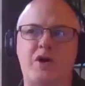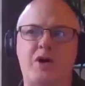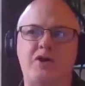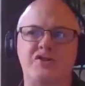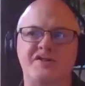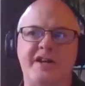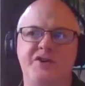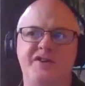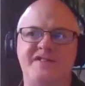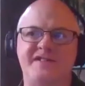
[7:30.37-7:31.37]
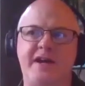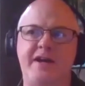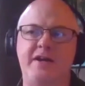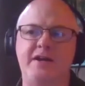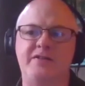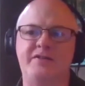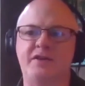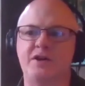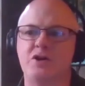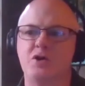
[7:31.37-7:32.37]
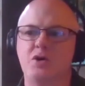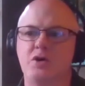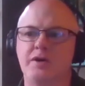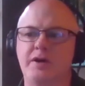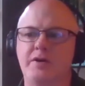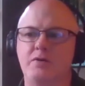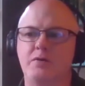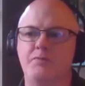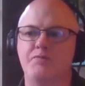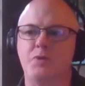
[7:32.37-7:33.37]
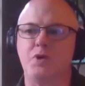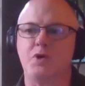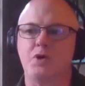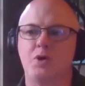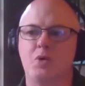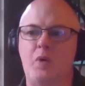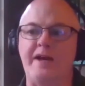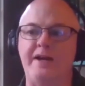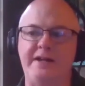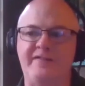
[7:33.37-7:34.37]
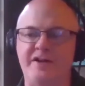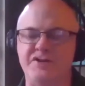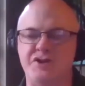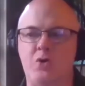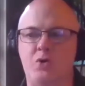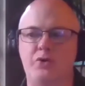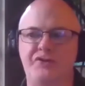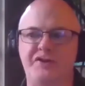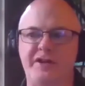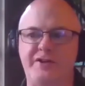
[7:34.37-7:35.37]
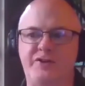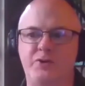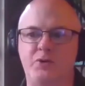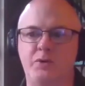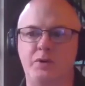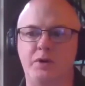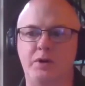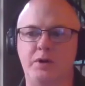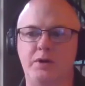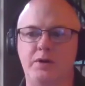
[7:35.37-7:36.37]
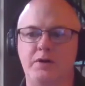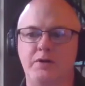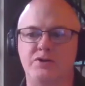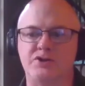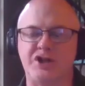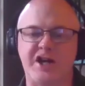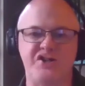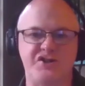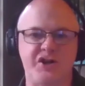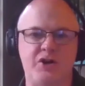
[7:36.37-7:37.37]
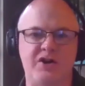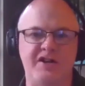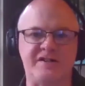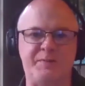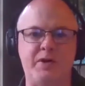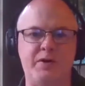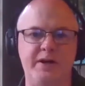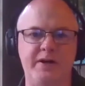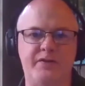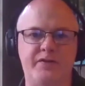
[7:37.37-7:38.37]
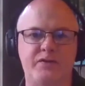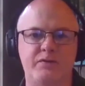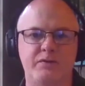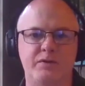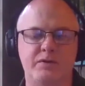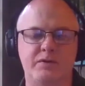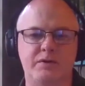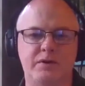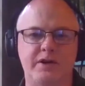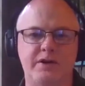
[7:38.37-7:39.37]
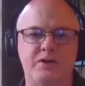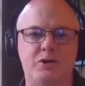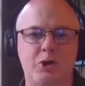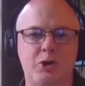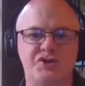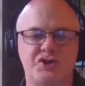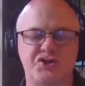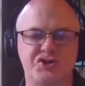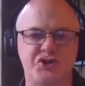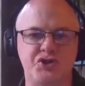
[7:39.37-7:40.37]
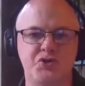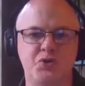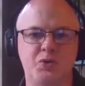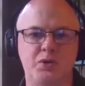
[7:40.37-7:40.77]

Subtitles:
understanding you to say is that white evangelicals need to change their experience, get closer to